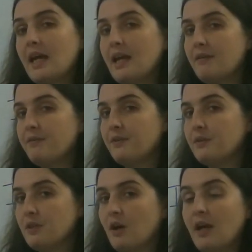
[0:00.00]
if
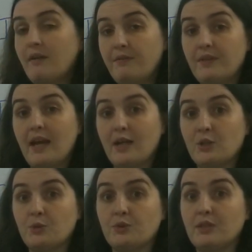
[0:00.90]
the
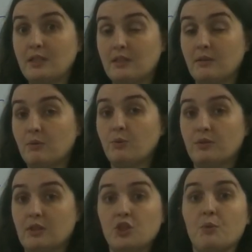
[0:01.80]
actual system or
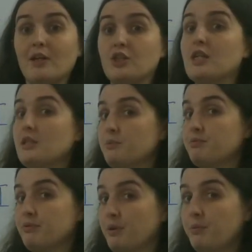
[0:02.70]
situation is
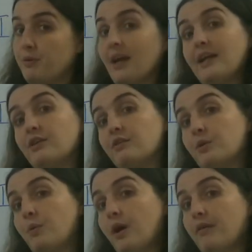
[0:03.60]
appropriate and you
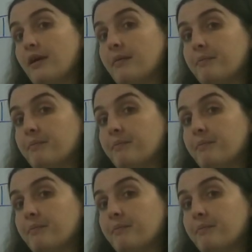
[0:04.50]
require it.